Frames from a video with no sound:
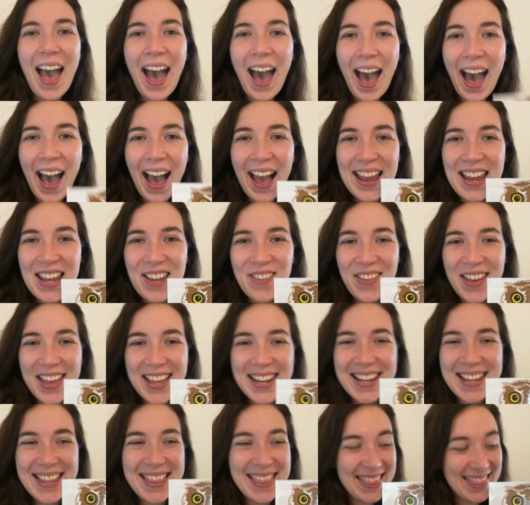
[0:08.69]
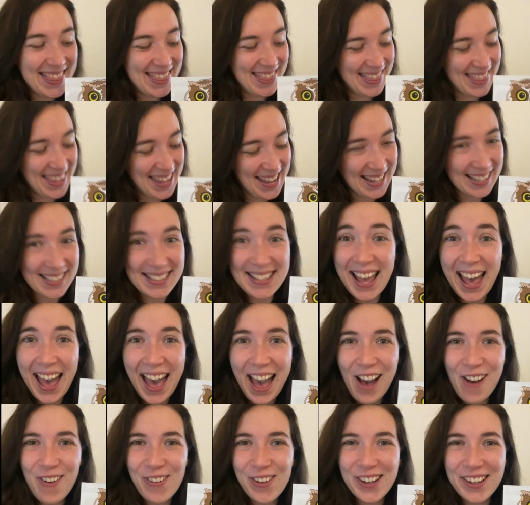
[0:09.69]
I have hidden this
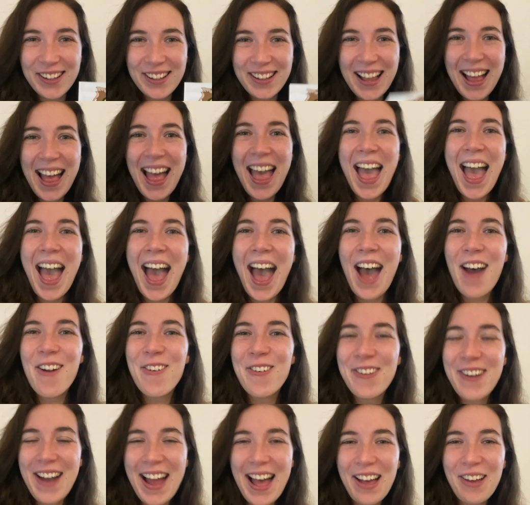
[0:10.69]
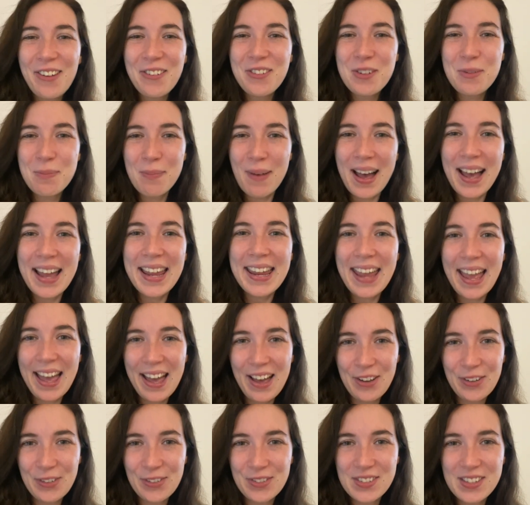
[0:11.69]
owl around my
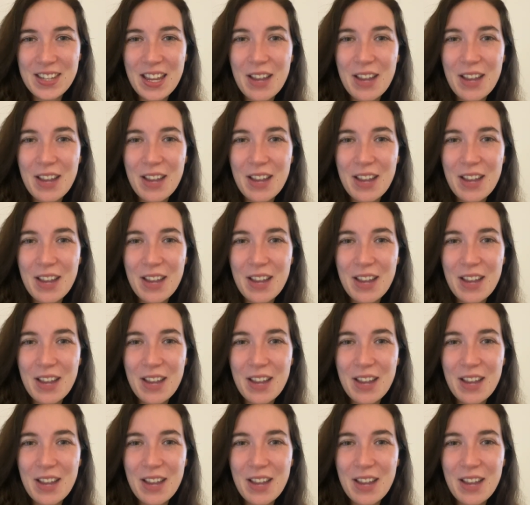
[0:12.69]
house,